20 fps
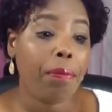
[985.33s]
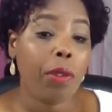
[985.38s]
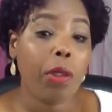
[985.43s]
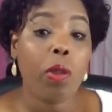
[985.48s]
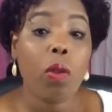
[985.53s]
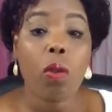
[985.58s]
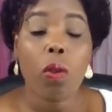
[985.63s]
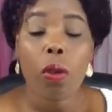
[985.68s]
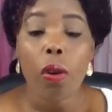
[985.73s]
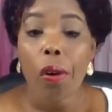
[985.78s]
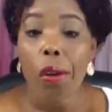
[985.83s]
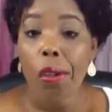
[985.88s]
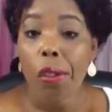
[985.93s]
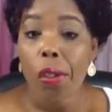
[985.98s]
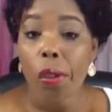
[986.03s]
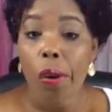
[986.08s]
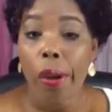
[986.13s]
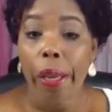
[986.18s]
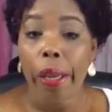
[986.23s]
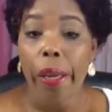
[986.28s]
you could
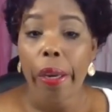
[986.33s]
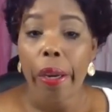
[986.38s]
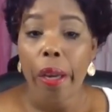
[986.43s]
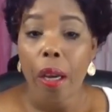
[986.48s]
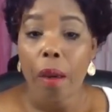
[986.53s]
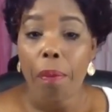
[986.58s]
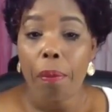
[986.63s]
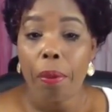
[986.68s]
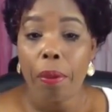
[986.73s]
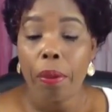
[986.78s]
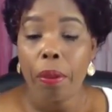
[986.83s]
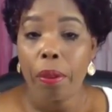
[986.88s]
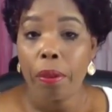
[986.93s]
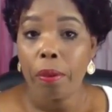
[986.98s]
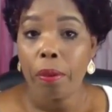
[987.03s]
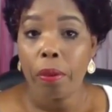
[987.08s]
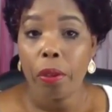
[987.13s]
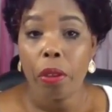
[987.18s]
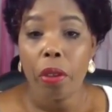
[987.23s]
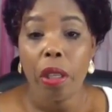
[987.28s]
also end up,
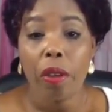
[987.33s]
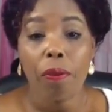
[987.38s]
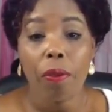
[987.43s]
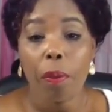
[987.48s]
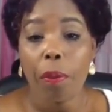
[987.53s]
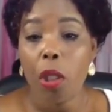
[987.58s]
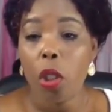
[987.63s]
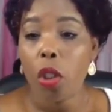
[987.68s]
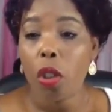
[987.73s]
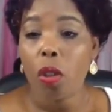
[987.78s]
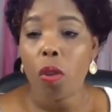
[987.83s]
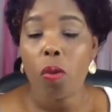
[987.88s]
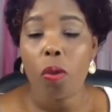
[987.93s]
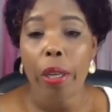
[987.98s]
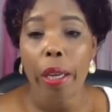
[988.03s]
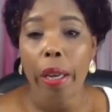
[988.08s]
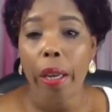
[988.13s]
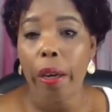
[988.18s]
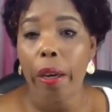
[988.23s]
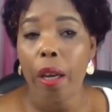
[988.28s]
your information
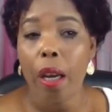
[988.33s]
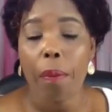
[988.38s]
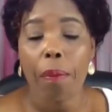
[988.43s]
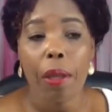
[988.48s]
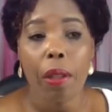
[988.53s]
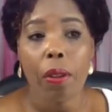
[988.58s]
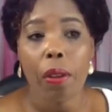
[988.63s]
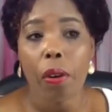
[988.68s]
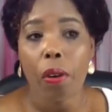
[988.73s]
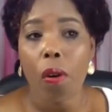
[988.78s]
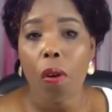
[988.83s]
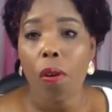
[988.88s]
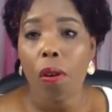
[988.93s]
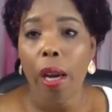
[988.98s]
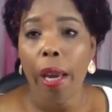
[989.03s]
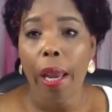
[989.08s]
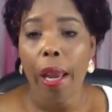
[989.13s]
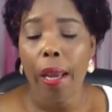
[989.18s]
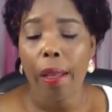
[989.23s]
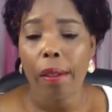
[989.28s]
could end up in the
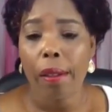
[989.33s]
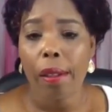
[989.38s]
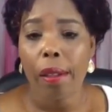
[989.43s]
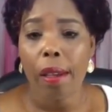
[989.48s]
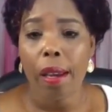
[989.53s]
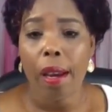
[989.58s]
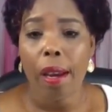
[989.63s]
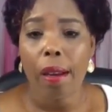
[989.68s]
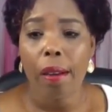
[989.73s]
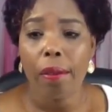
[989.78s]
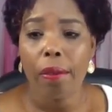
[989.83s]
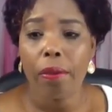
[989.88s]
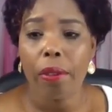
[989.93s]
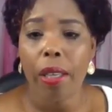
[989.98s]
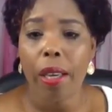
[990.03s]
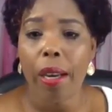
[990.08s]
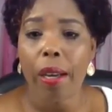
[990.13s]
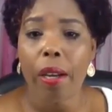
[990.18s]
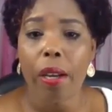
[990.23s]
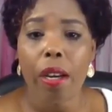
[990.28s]
wrong hands. Yeah,
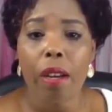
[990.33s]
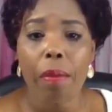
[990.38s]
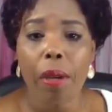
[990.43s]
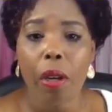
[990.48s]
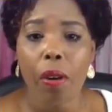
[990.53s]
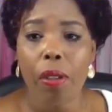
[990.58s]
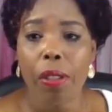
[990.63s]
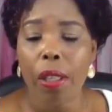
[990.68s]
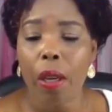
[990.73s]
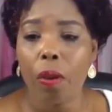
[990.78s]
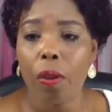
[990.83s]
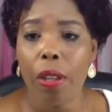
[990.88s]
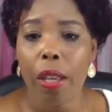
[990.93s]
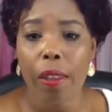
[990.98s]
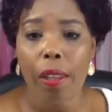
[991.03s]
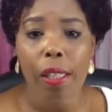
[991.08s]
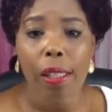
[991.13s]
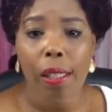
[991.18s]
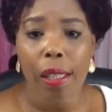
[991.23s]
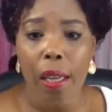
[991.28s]
there are criminals out
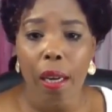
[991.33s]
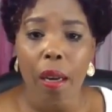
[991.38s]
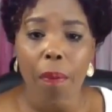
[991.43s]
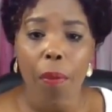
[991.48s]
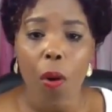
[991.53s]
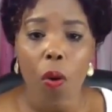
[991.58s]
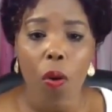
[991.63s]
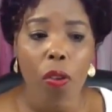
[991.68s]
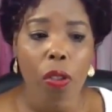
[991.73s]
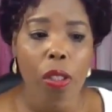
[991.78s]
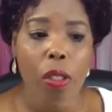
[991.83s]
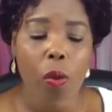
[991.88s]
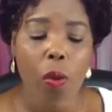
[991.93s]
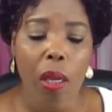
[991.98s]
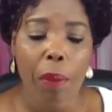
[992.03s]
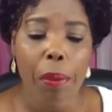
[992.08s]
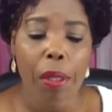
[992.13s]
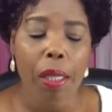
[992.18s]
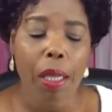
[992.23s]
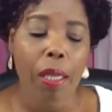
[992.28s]
there that set up all these
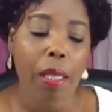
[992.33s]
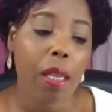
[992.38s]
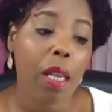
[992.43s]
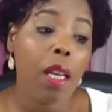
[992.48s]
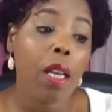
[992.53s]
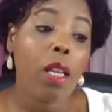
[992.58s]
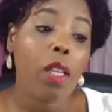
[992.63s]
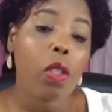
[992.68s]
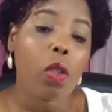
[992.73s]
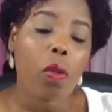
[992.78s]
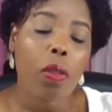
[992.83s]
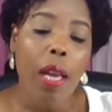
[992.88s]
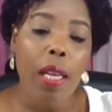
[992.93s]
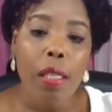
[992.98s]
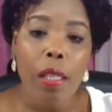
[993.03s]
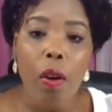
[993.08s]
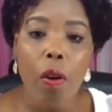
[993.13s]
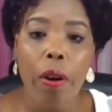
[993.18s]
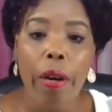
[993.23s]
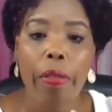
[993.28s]
websites. So
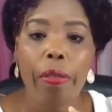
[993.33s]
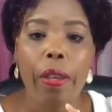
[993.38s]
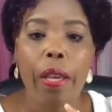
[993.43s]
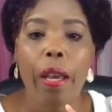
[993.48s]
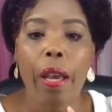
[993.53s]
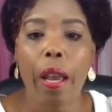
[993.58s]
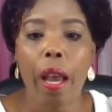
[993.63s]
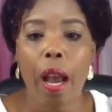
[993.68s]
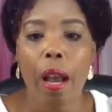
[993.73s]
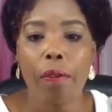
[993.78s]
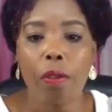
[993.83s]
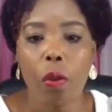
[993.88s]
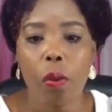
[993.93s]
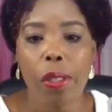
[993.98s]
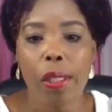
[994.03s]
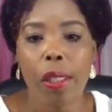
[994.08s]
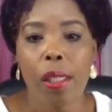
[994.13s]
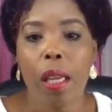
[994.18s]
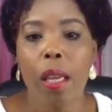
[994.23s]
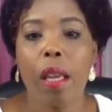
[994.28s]
that's the only thing I have to
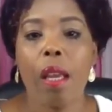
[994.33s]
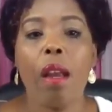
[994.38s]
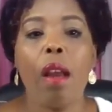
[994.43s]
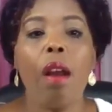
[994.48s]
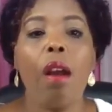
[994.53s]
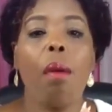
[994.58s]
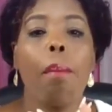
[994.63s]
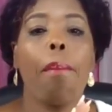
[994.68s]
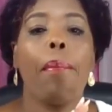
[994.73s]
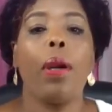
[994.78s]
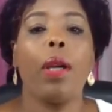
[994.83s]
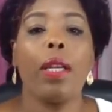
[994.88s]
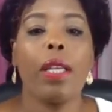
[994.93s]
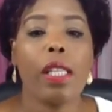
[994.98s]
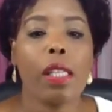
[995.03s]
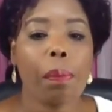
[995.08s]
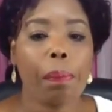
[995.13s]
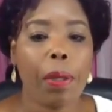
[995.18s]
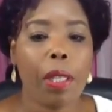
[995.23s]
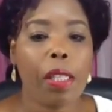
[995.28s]
say.
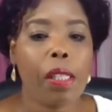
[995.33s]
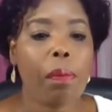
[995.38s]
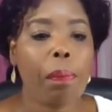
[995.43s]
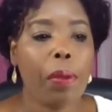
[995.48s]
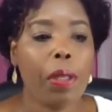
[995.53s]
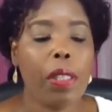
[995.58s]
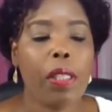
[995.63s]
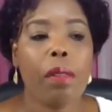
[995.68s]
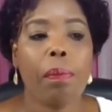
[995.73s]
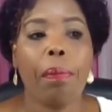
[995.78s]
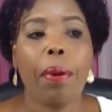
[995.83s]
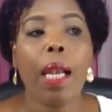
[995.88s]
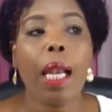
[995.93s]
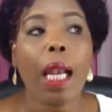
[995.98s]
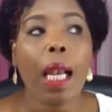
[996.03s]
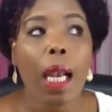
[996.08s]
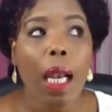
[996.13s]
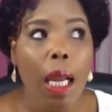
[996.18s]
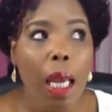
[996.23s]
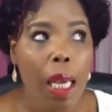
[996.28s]
Please, please, please,
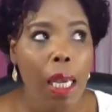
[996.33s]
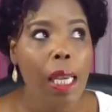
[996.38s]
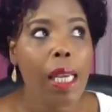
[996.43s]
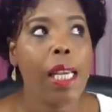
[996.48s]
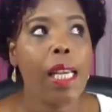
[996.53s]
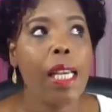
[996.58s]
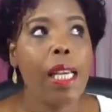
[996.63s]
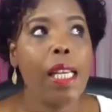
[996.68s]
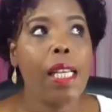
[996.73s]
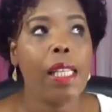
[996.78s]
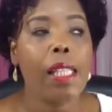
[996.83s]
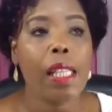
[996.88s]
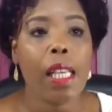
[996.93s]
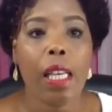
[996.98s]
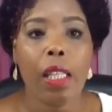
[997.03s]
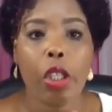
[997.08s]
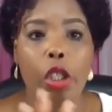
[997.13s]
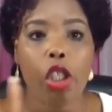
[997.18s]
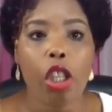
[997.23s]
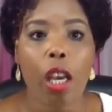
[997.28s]
please
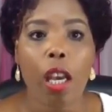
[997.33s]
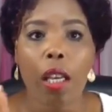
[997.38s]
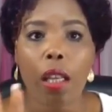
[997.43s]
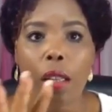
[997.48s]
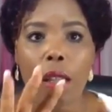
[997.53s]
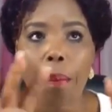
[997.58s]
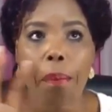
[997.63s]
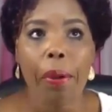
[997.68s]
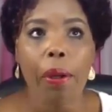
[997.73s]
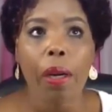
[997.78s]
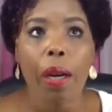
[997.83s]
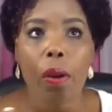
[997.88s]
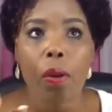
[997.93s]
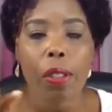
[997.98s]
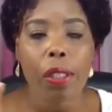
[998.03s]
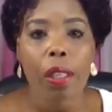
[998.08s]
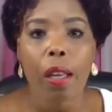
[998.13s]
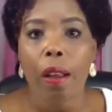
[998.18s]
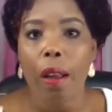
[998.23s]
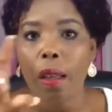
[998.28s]
check the
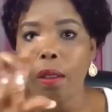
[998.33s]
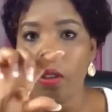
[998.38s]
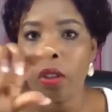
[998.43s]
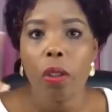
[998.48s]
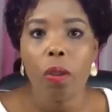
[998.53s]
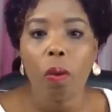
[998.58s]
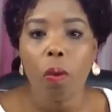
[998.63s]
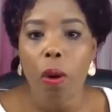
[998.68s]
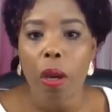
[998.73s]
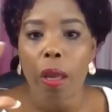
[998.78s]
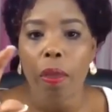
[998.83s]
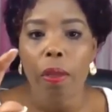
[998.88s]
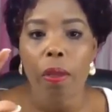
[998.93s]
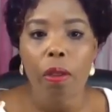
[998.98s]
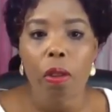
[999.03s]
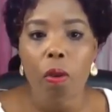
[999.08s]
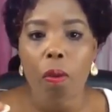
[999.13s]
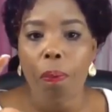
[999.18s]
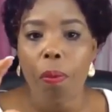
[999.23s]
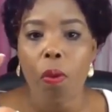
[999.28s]
browser. Where
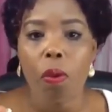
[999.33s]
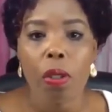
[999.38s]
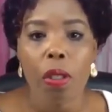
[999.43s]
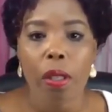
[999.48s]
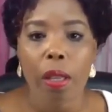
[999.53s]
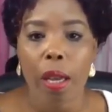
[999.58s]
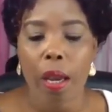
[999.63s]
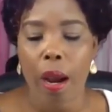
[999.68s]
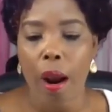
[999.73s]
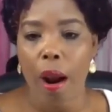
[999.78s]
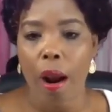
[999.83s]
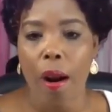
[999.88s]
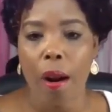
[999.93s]
you put the